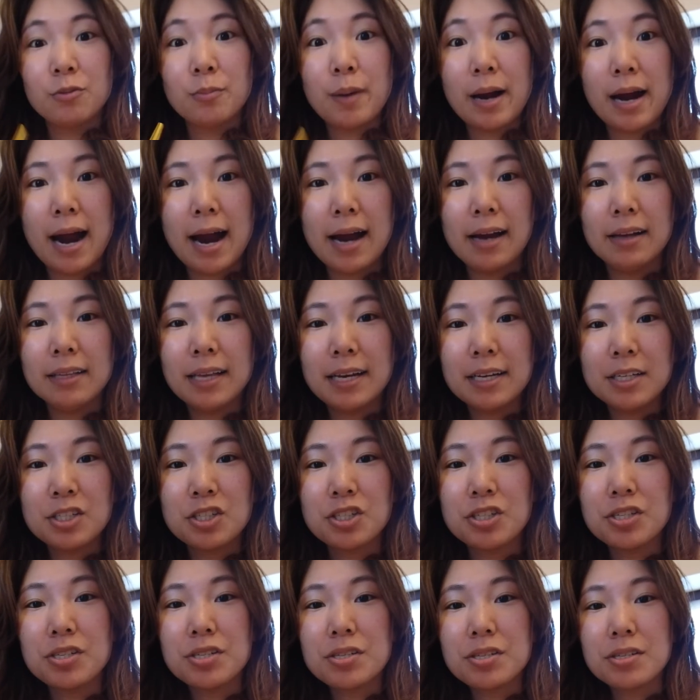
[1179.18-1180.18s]

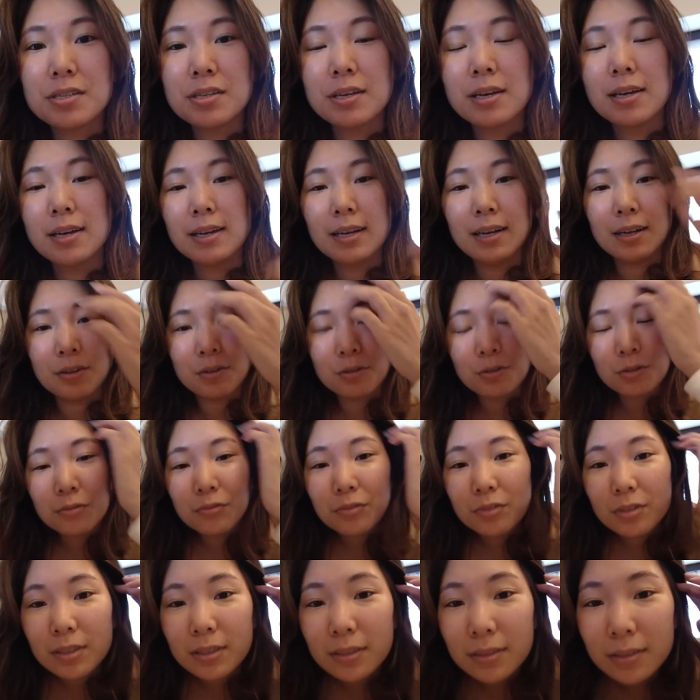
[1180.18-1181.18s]
eyelashes, I don't know if
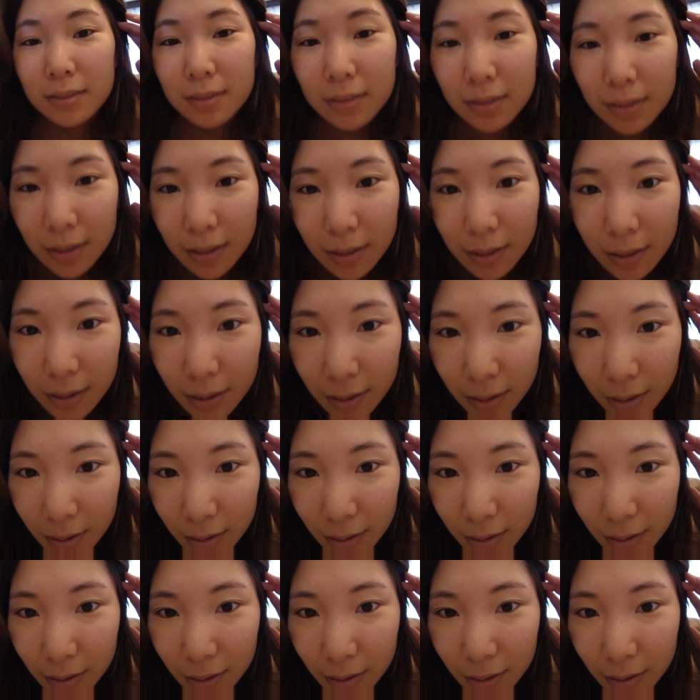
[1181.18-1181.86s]
you can see,